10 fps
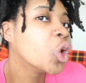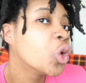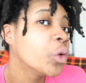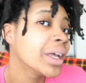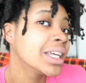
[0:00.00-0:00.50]

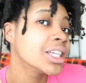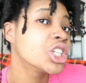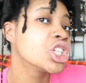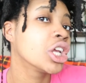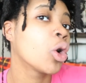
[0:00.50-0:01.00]
who is
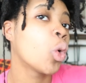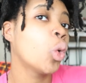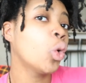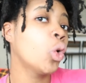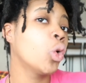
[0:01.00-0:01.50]
she?
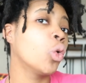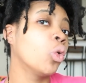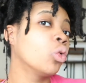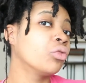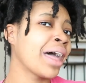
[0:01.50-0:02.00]
Oh,
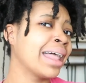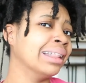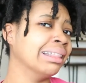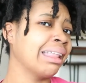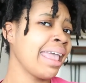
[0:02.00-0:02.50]

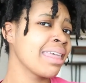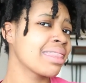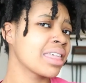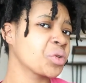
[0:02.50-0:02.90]
that length.